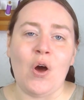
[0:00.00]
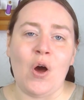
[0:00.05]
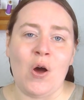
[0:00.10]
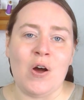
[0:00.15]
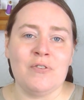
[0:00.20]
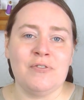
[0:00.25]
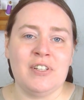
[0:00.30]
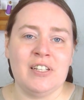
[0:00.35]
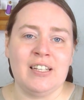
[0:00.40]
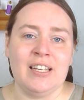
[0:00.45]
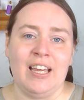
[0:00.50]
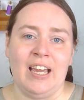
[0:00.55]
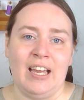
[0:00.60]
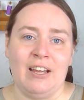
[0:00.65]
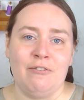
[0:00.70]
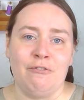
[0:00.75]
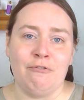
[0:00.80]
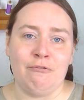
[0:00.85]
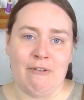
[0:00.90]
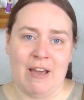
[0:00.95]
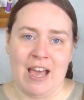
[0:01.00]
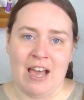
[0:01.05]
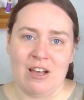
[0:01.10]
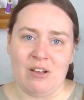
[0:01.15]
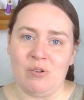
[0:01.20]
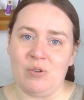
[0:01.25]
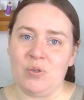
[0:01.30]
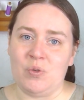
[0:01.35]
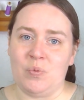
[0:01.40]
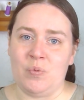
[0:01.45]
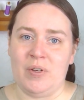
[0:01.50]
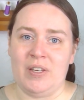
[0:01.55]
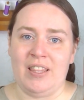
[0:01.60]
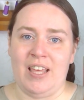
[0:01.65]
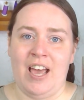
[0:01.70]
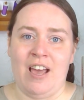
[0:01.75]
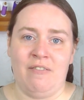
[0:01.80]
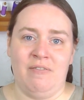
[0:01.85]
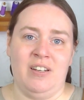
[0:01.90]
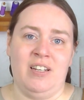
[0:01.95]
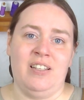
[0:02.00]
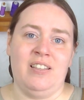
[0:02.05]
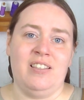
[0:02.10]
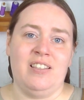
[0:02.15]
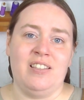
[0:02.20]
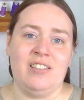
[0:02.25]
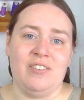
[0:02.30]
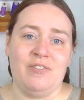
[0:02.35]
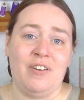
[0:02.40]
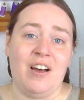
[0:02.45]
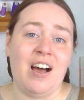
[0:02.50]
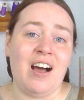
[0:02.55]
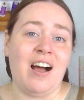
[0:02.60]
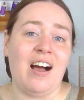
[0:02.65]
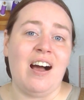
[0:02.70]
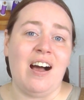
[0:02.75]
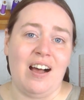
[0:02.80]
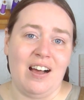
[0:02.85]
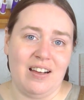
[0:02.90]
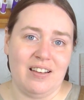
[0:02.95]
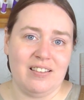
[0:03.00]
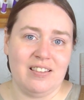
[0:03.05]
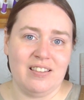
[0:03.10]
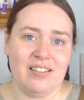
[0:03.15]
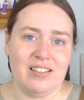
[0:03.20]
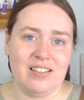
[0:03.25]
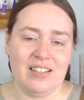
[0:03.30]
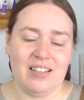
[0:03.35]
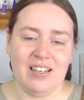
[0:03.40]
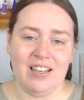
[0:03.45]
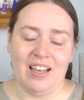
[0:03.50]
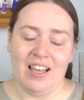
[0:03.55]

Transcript: often get found with evidences of hearths.